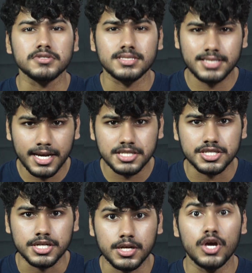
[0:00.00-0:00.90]

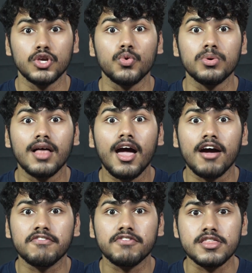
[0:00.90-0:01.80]
protection you will
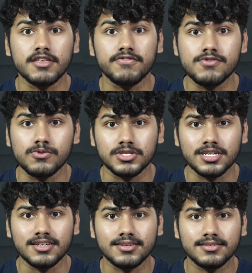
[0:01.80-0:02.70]
have in the
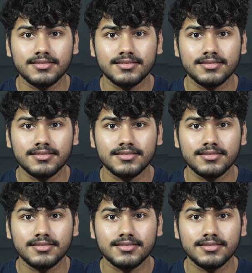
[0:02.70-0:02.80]
future.